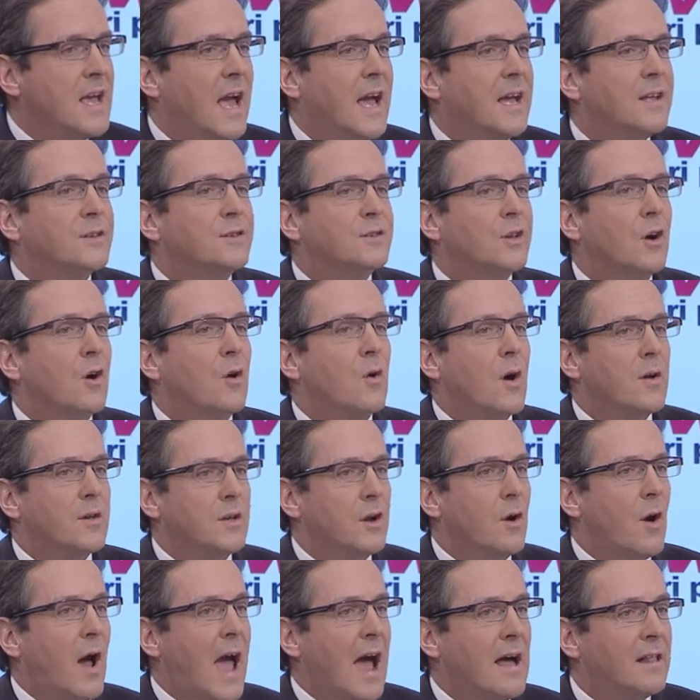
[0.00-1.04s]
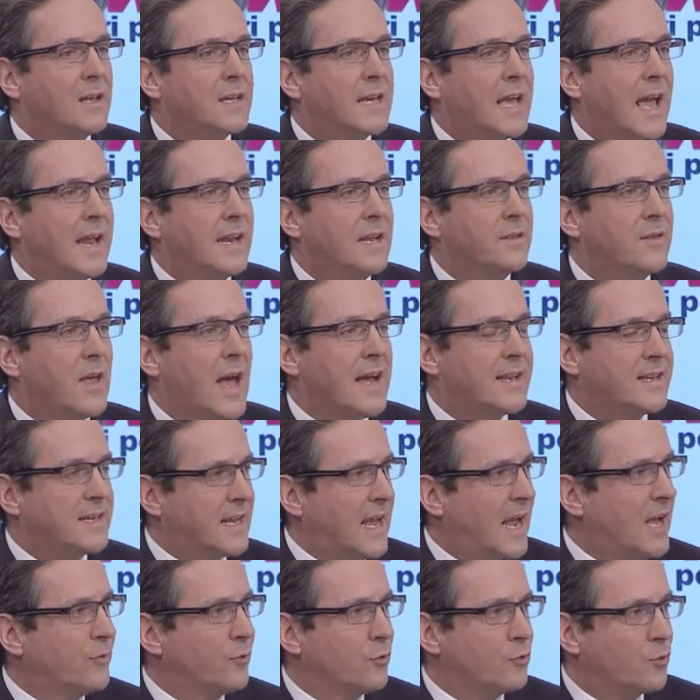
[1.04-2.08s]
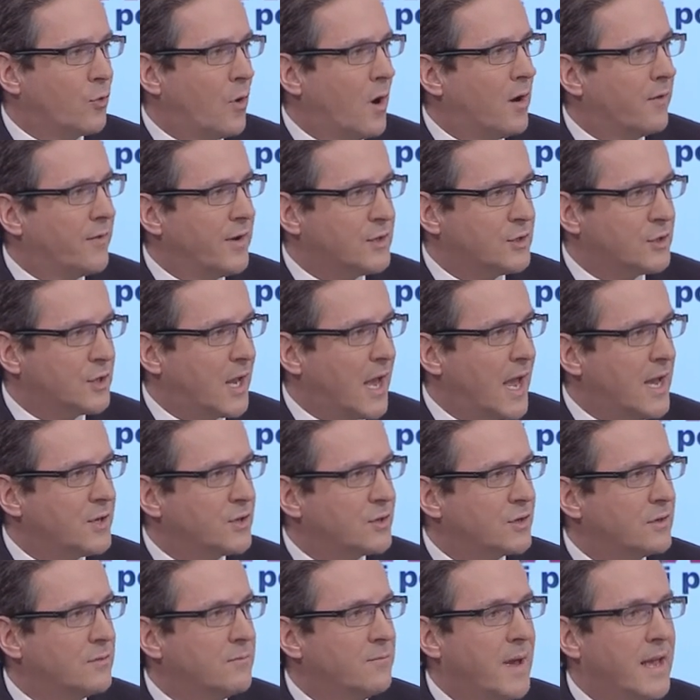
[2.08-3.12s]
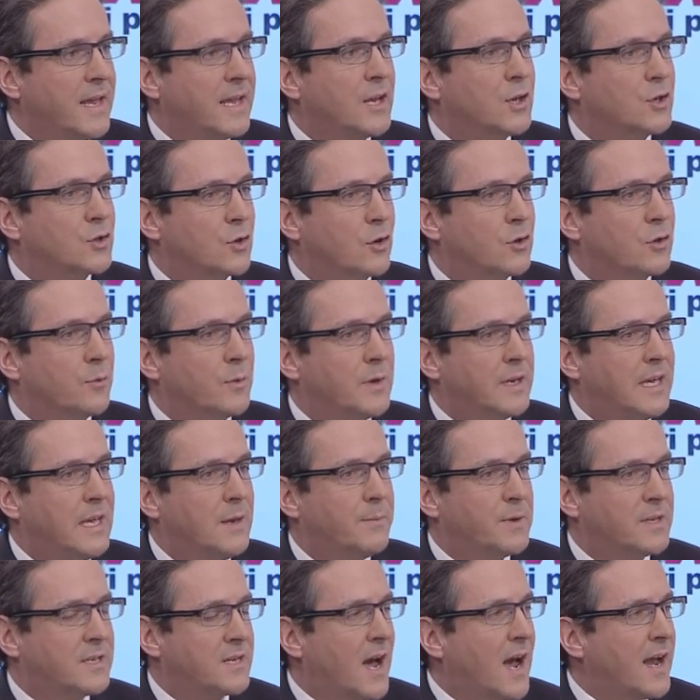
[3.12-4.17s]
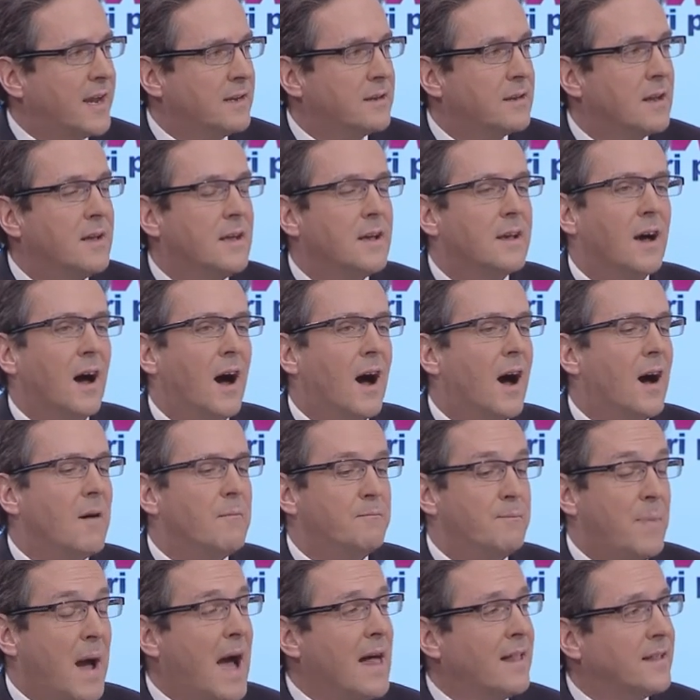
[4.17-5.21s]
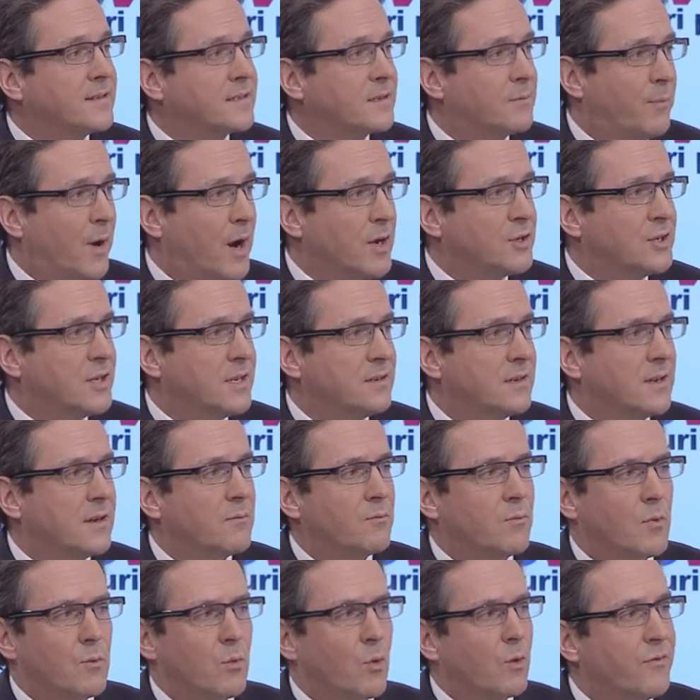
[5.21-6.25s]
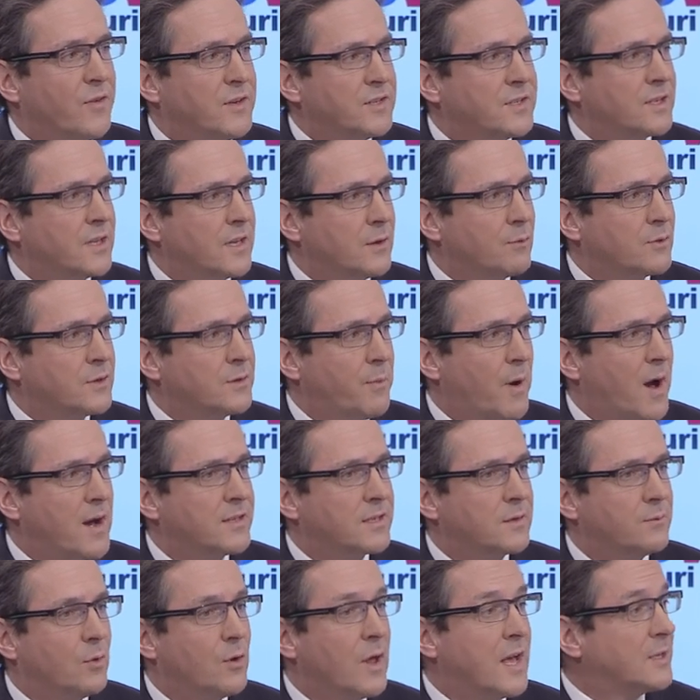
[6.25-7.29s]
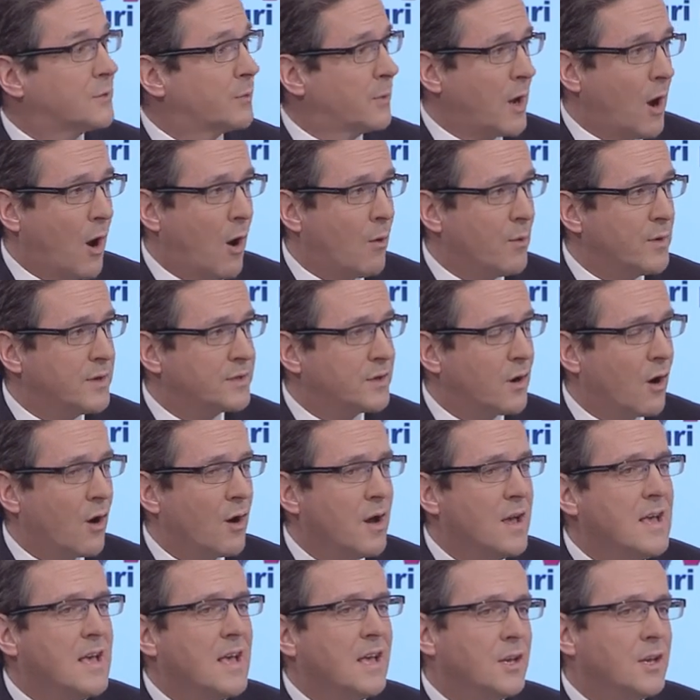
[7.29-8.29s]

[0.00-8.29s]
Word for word: And so, you know, allocating that to K through 12 education, making sure that we keep a tight uh, balanced budget and we're fiscally responsible as we always are.